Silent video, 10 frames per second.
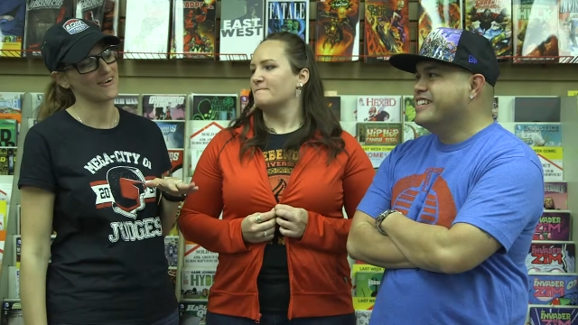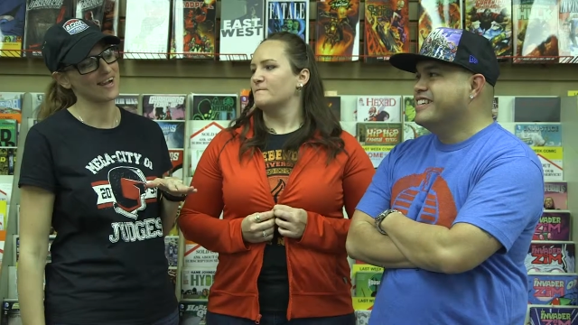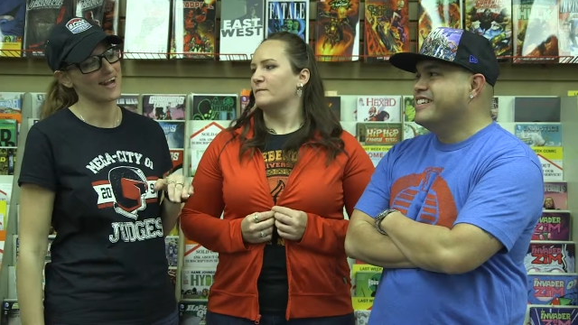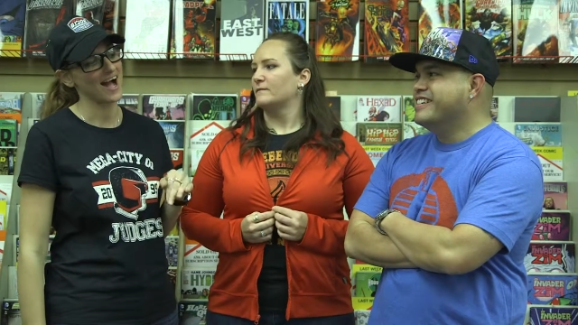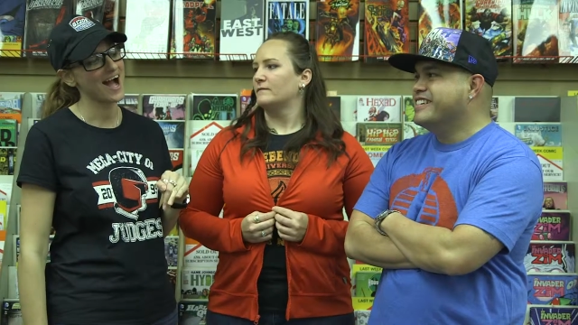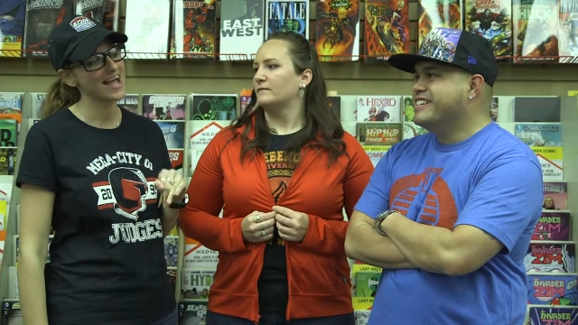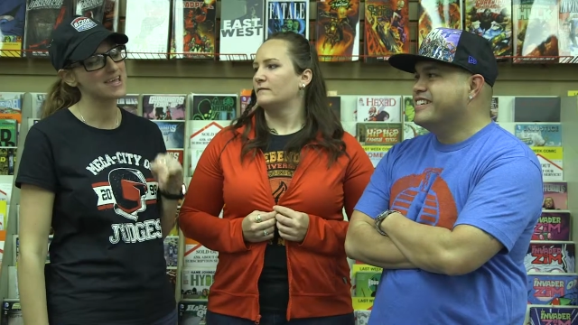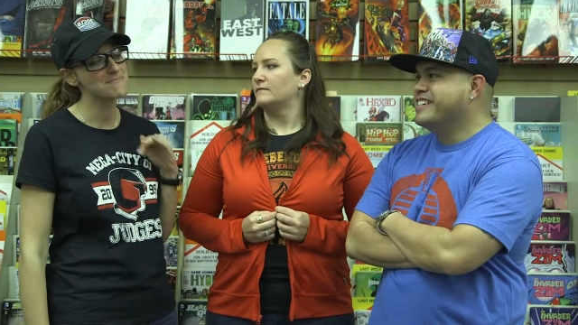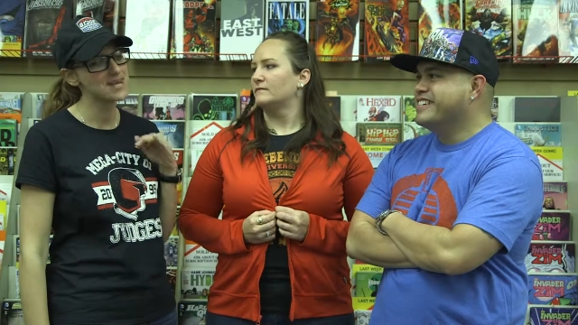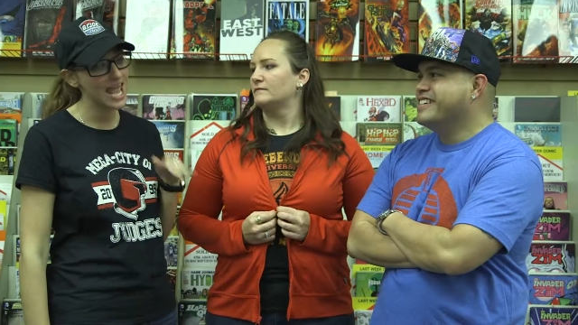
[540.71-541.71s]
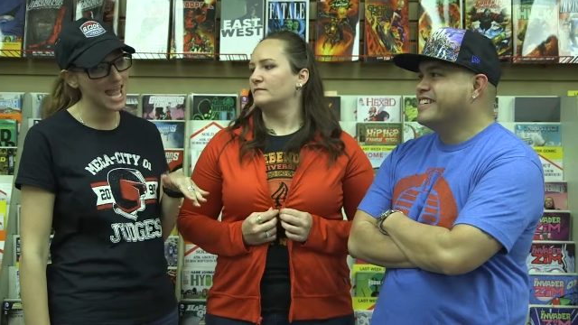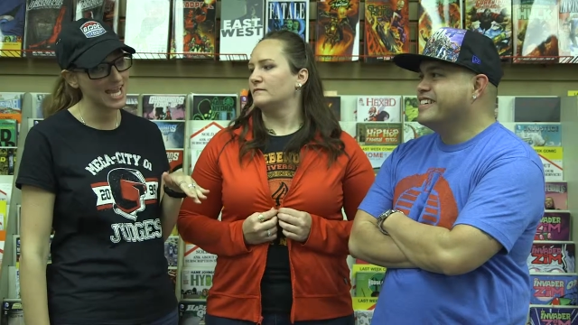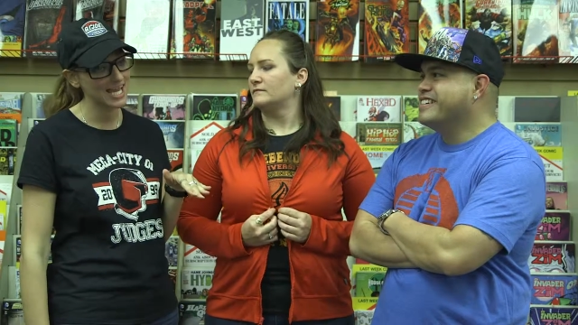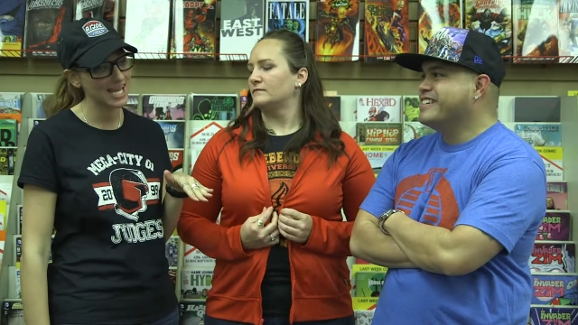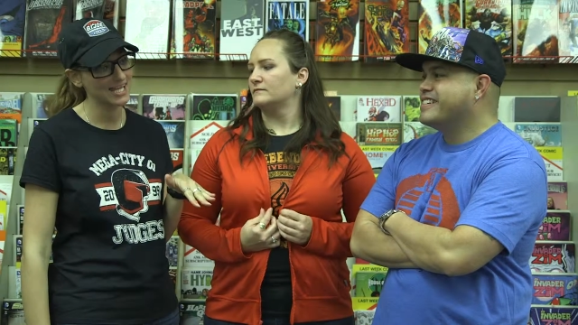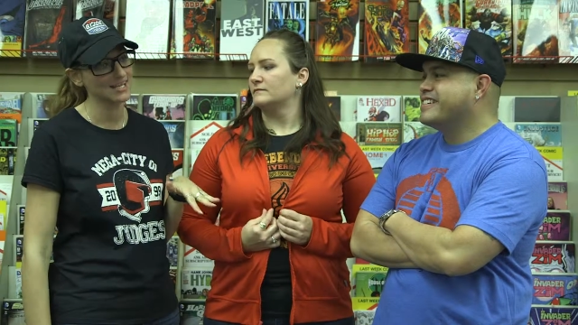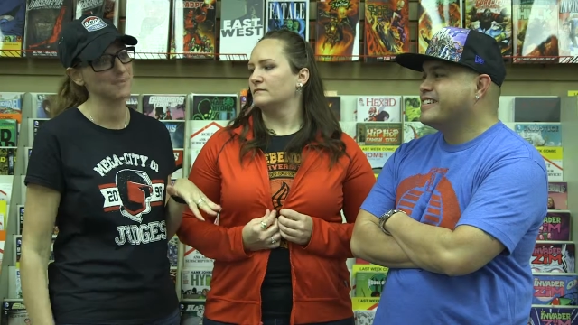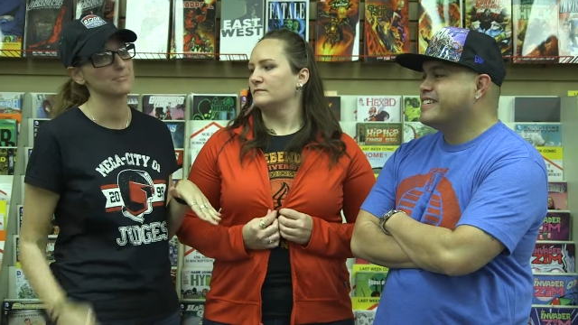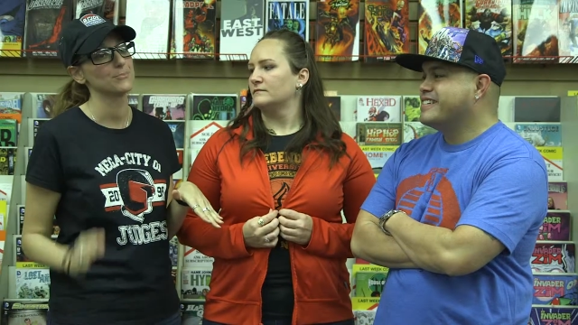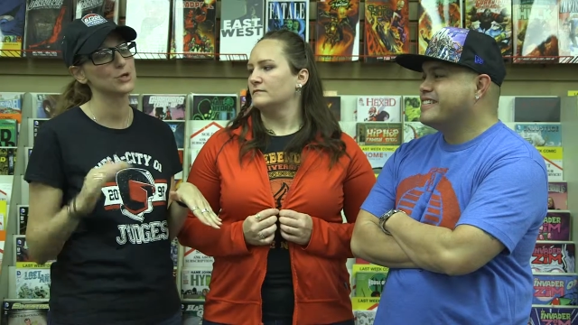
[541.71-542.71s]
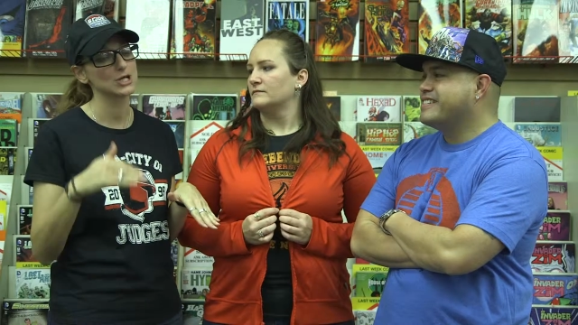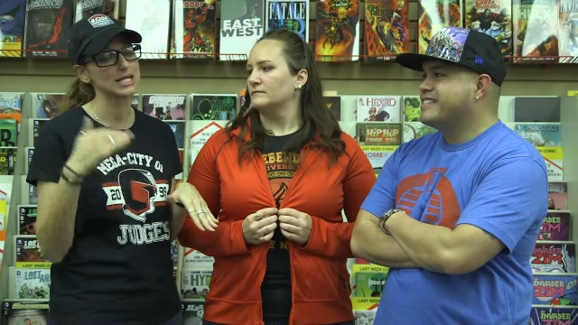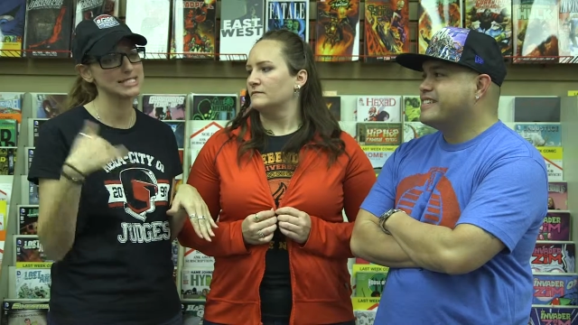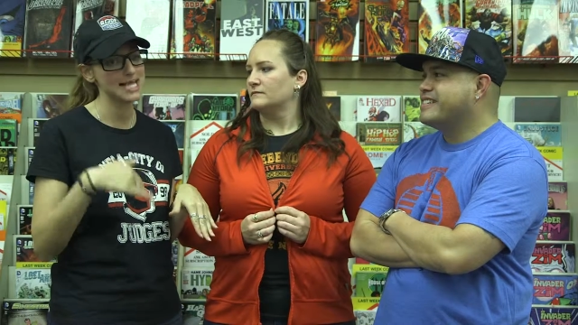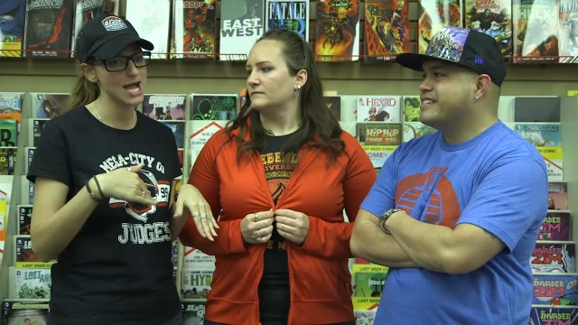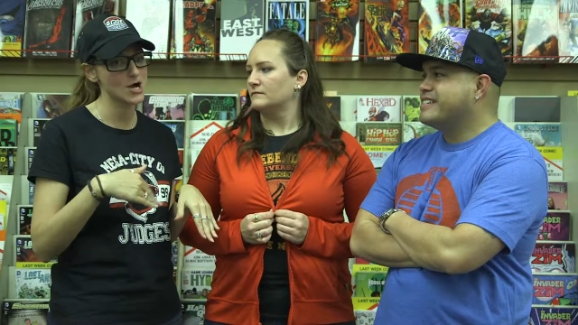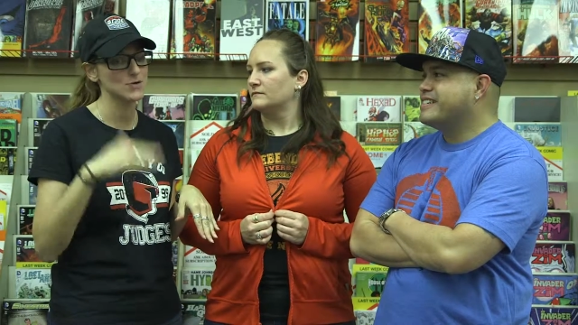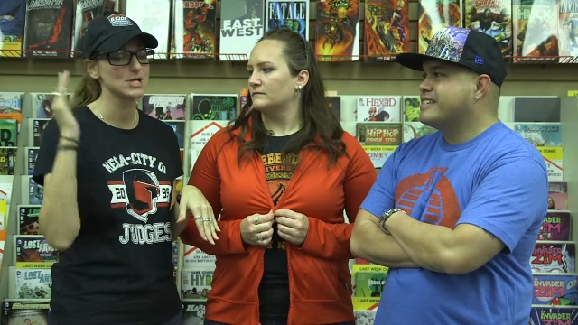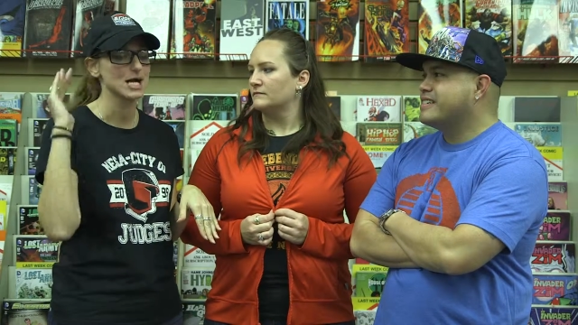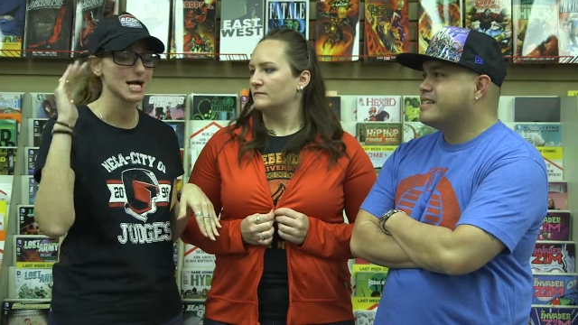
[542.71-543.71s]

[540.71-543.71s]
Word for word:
Speaker 1: All right, I am naying putting down